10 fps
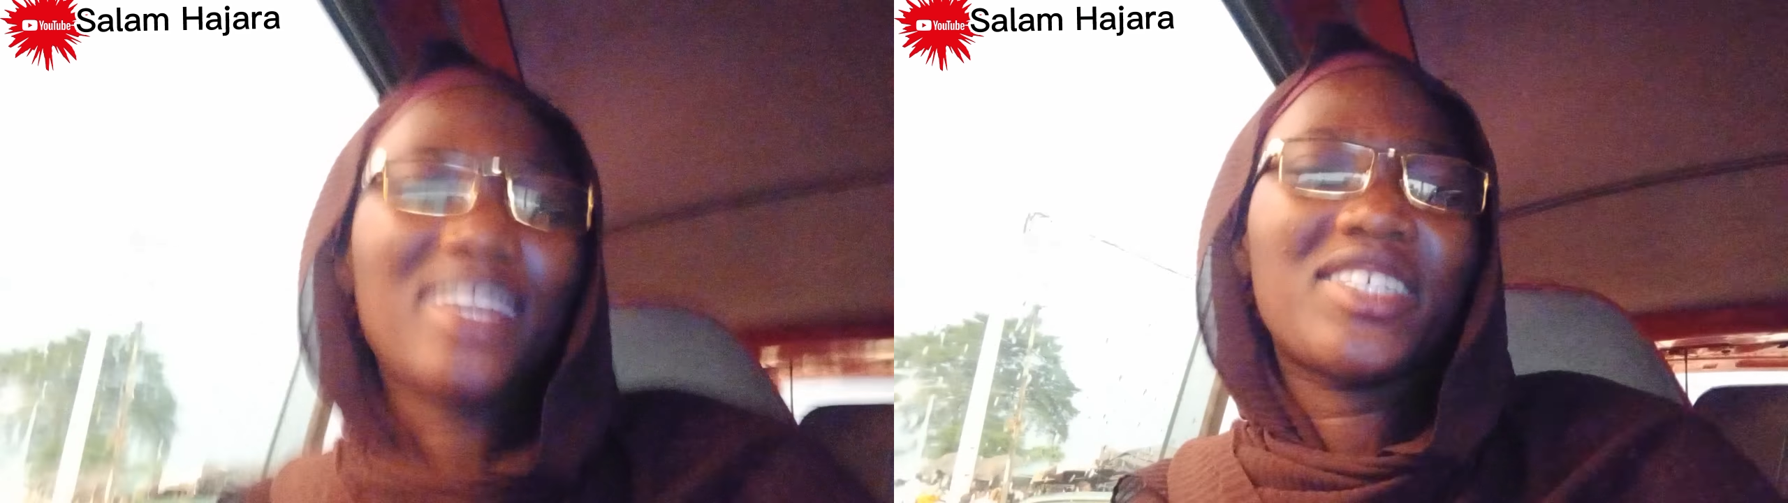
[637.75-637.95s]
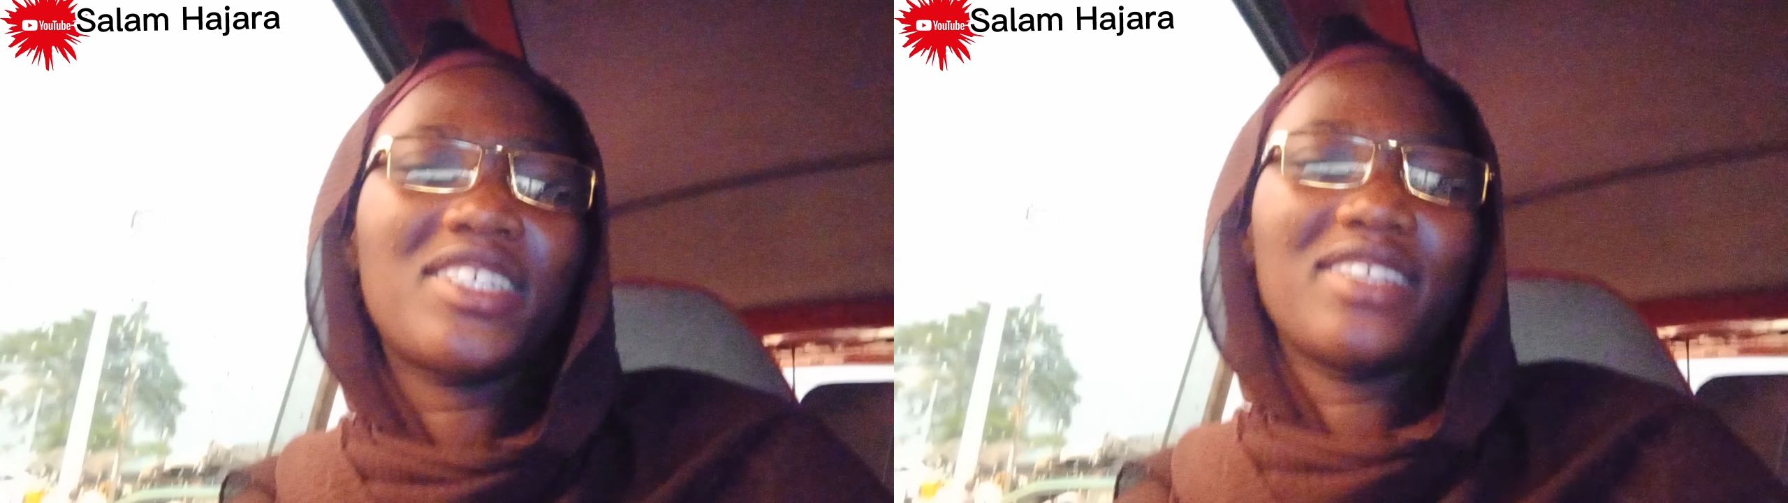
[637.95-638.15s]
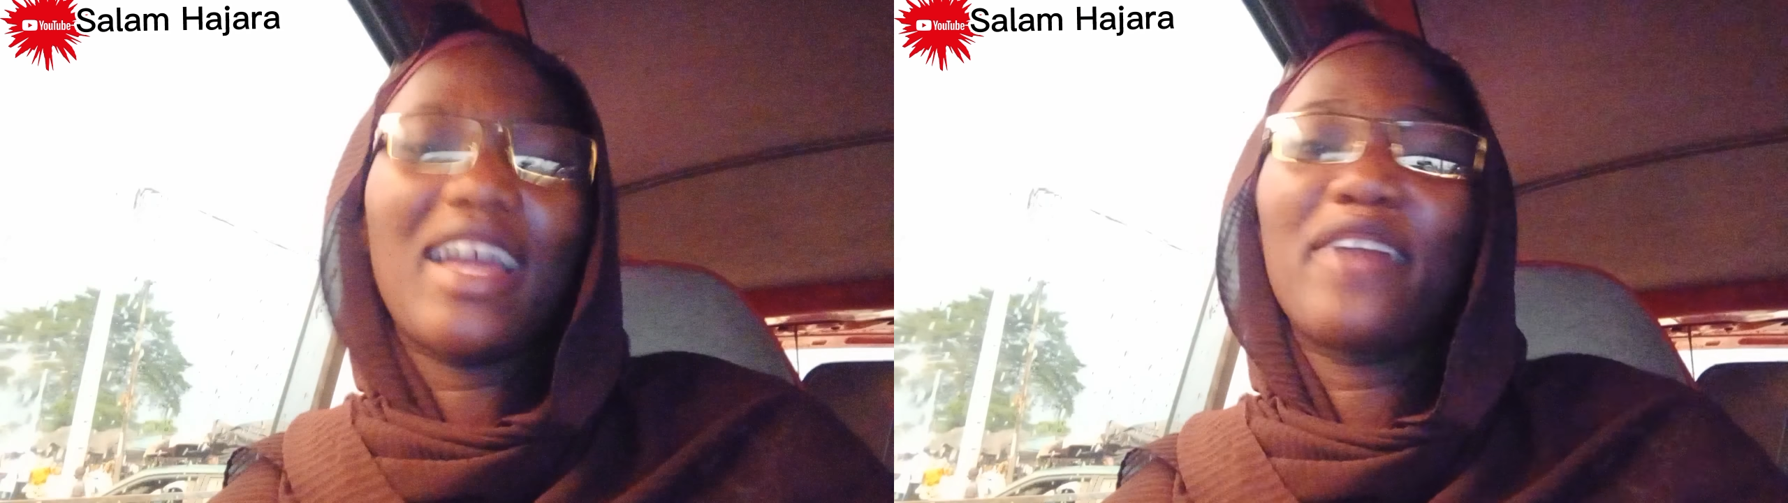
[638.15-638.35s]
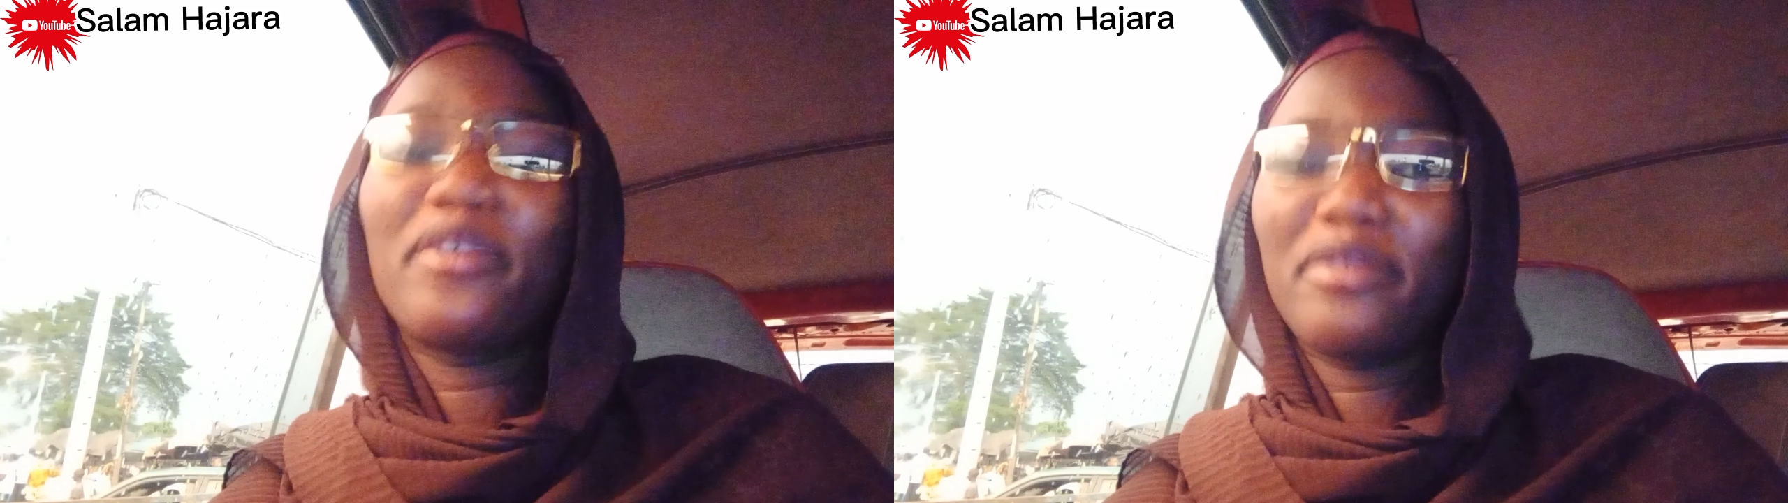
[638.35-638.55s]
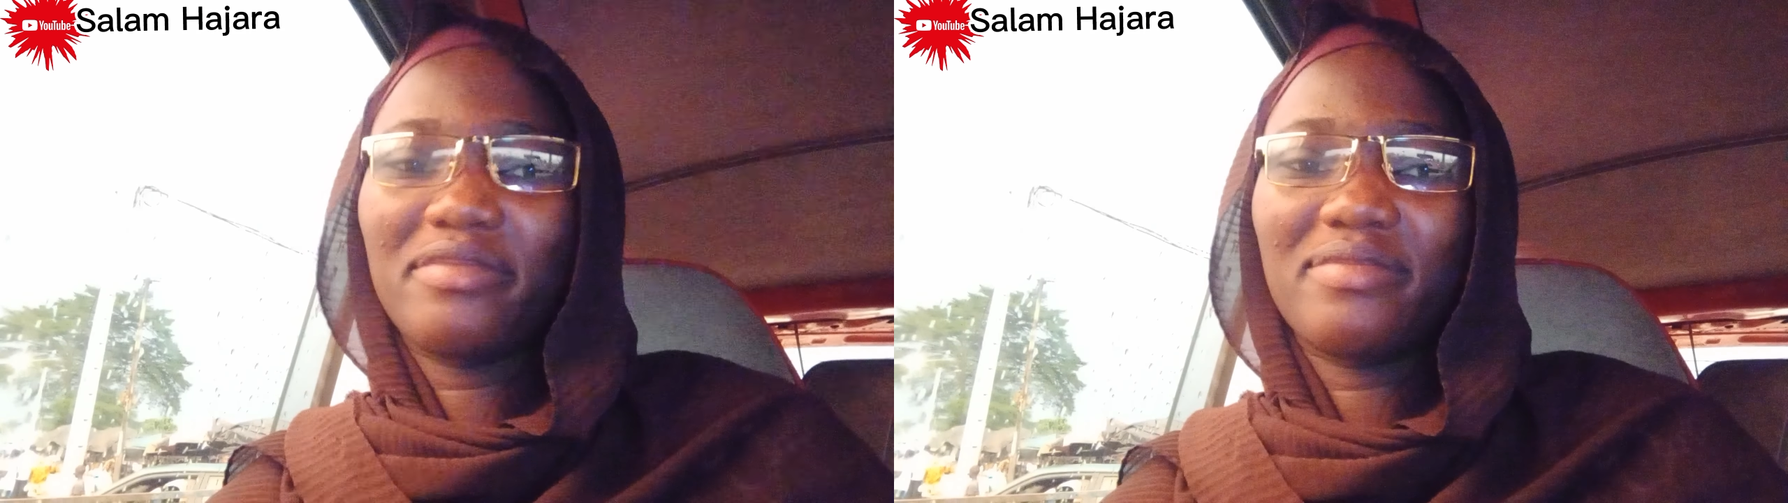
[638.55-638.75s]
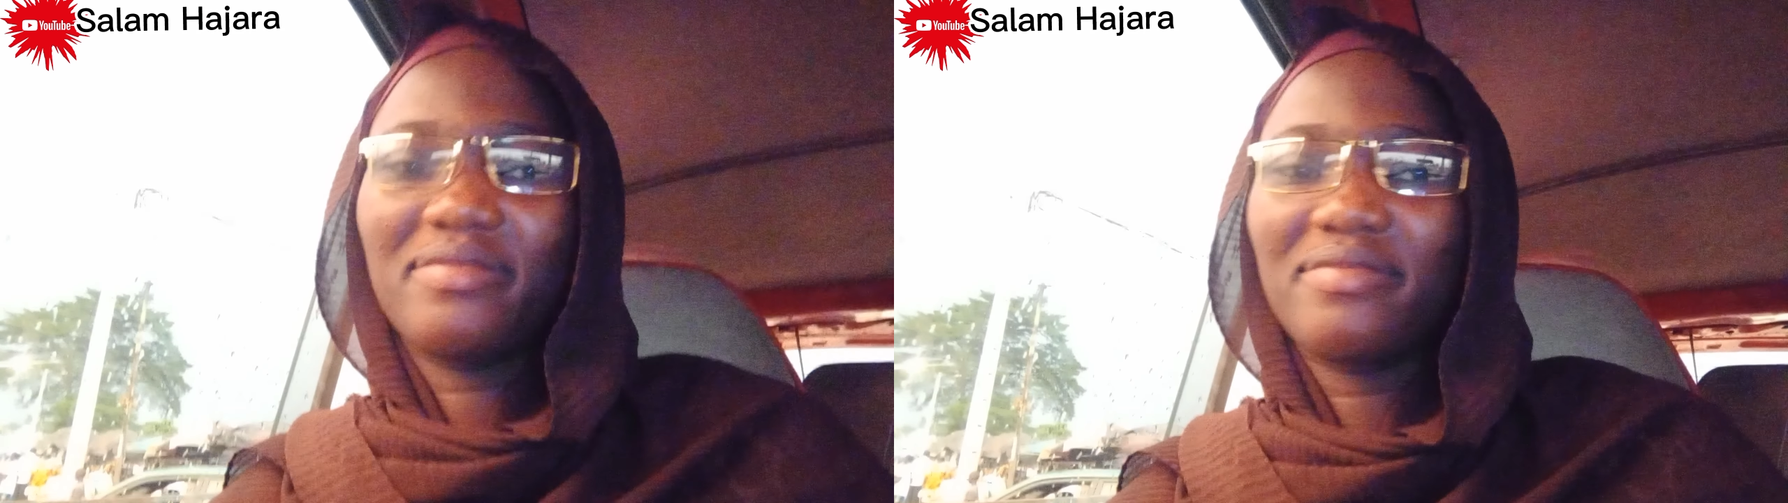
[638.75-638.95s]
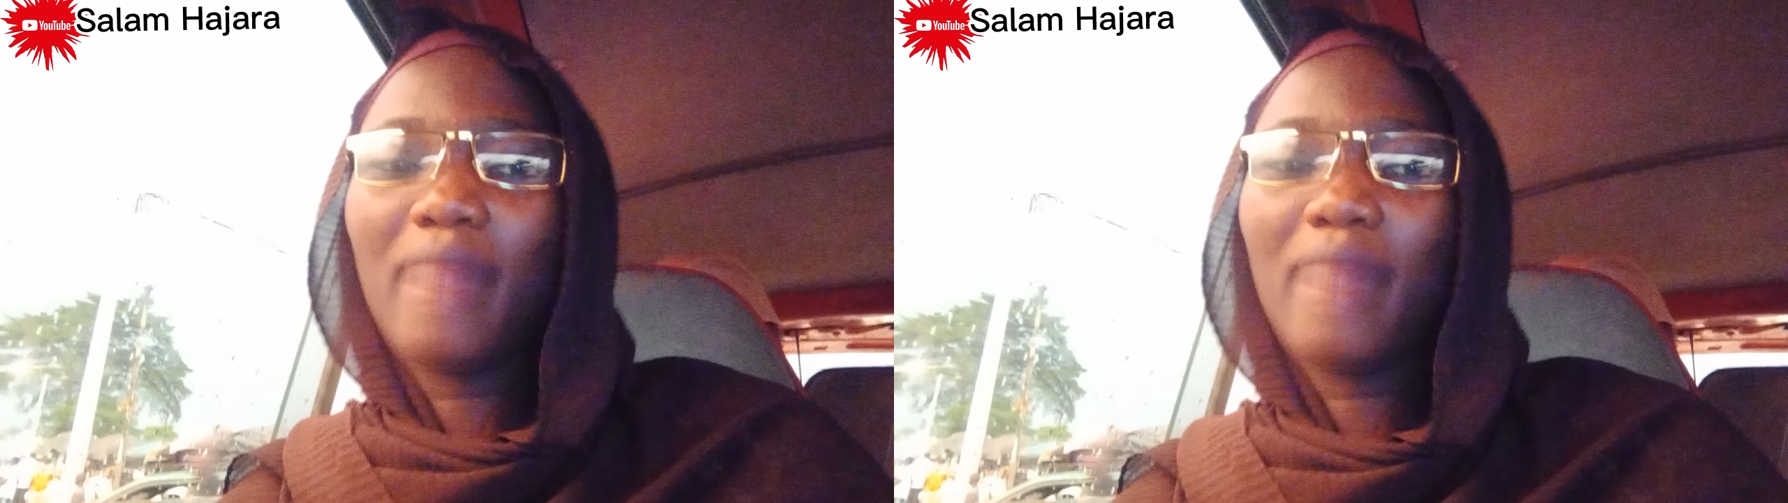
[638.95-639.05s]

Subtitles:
section. I don't know.